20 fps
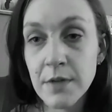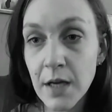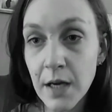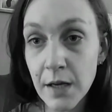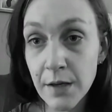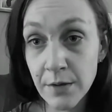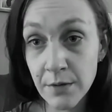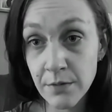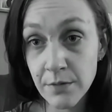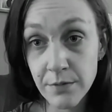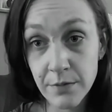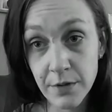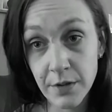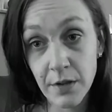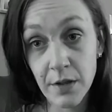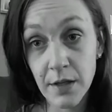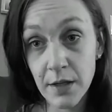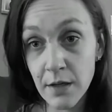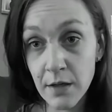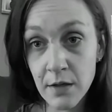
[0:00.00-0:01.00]
I don't
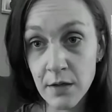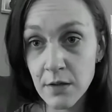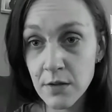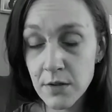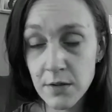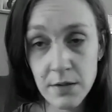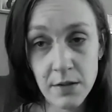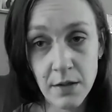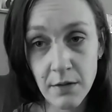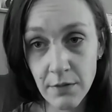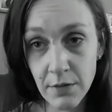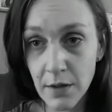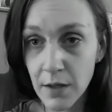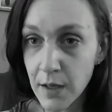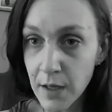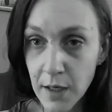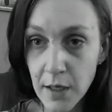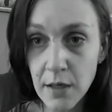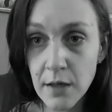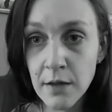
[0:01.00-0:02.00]
really honestly even
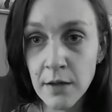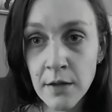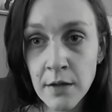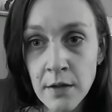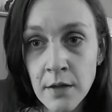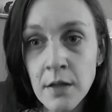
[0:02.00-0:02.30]
care.